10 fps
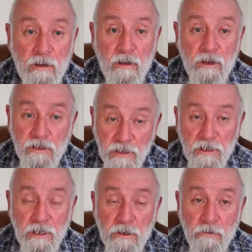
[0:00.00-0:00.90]
it did
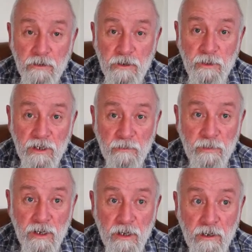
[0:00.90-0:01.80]
encourage me to
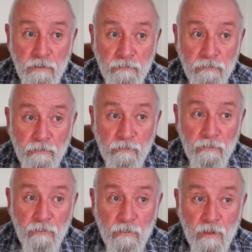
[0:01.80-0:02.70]
be
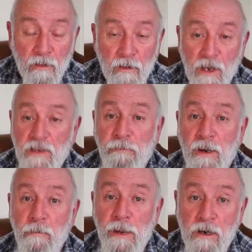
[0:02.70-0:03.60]

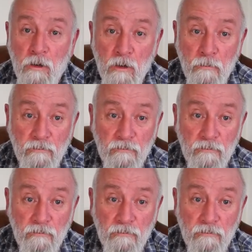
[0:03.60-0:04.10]
experimental,